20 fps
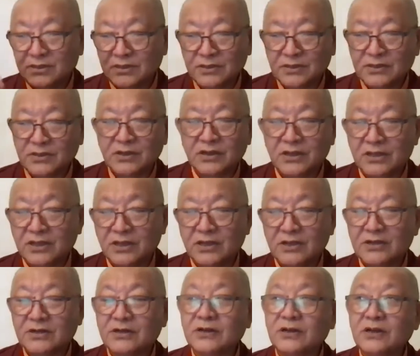
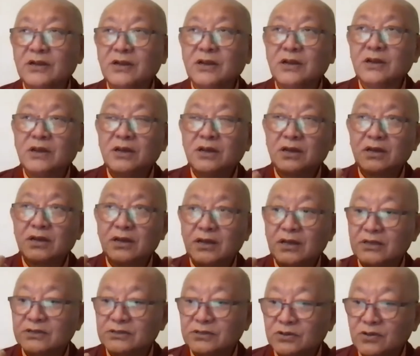earlier.
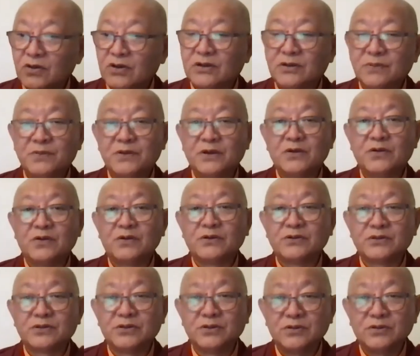It's not
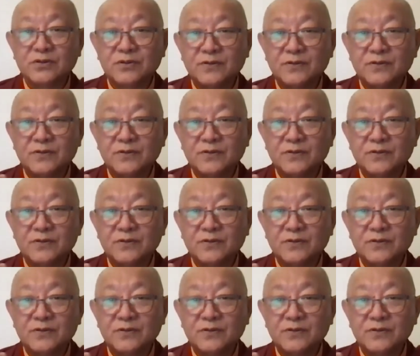because you